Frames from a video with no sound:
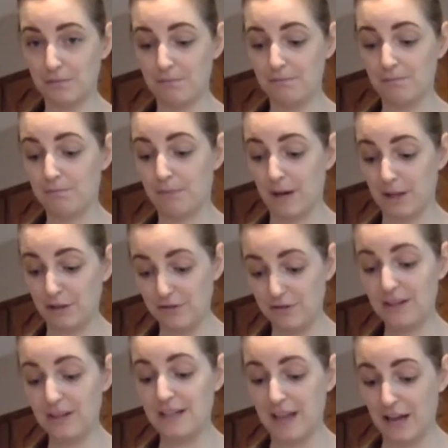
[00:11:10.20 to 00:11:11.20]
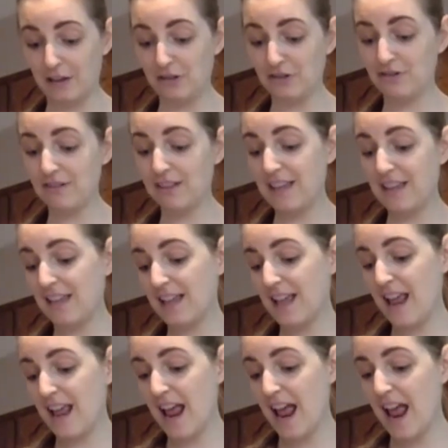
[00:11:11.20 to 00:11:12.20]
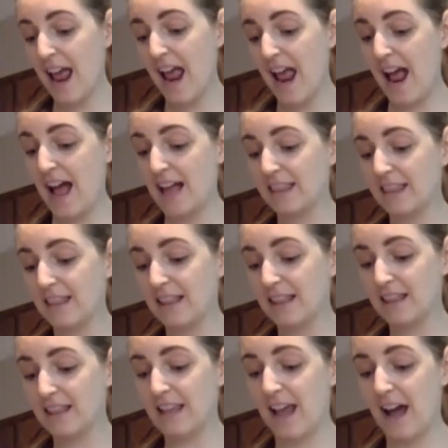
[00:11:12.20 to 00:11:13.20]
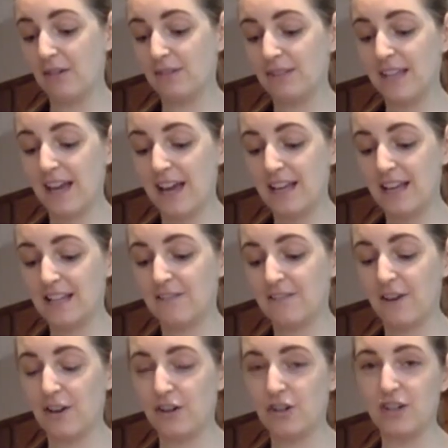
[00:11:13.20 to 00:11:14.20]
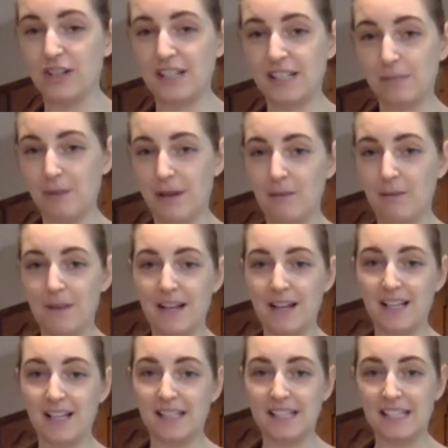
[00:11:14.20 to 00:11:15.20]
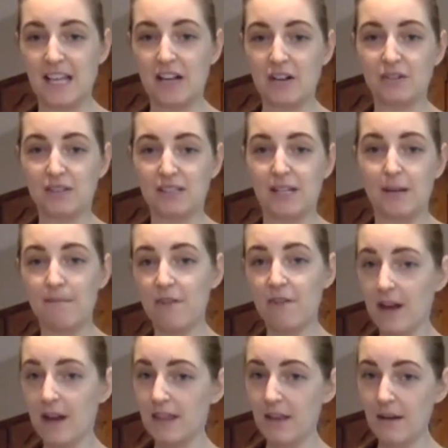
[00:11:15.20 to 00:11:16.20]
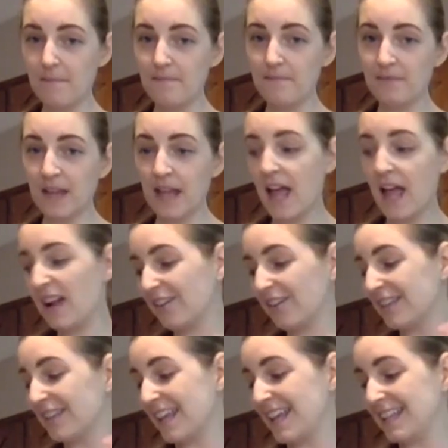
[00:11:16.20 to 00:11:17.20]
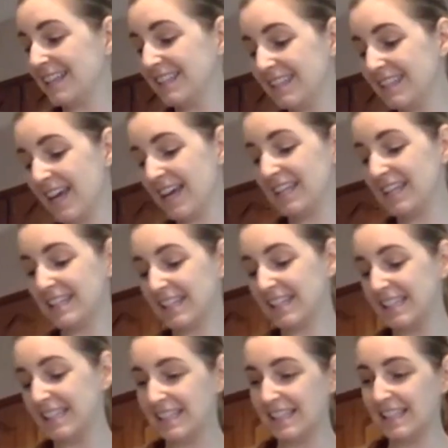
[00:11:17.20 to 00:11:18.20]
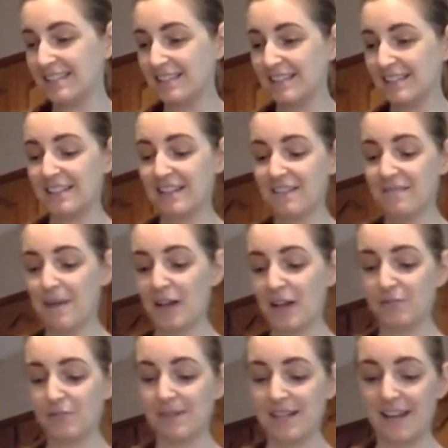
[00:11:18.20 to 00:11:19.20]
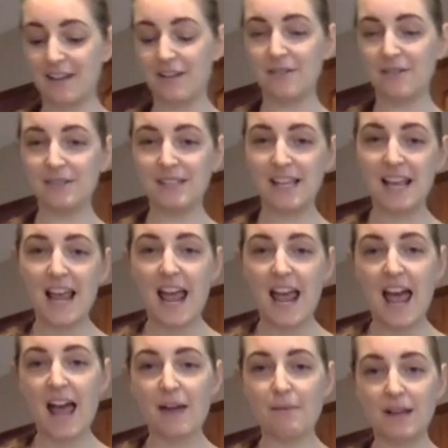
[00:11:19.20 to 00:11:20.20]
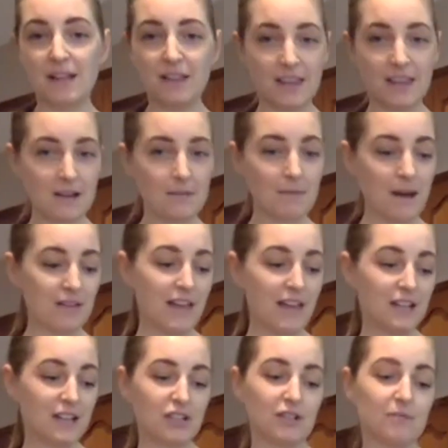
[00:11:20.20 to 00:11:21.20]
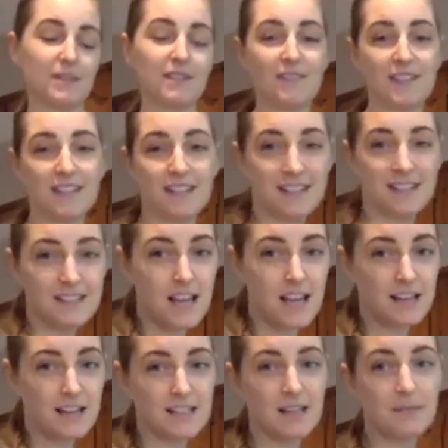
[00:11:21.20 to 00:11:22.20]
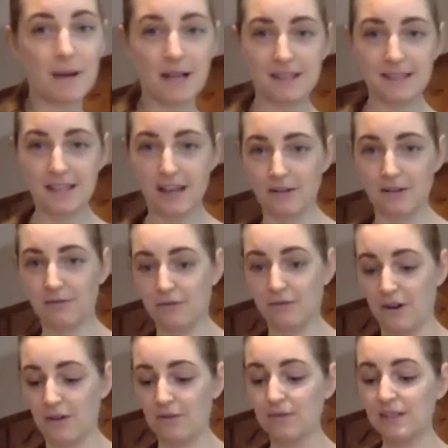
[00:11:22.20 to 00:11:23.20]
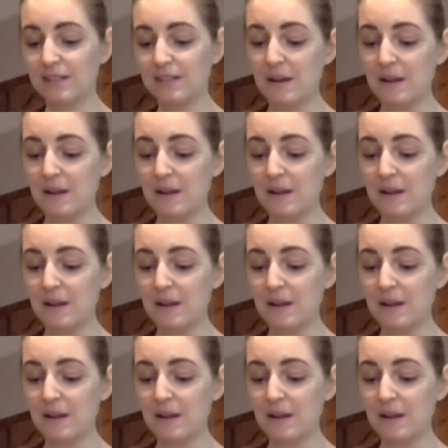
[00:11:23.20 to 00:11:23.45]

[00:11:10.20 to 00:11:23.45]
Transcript: buttery naturally, and the outside is very crispy because they'll deep fry them, and on the inside is consistency of mashed potatoes. And when you think about that in terms of an insect, it might sound gross,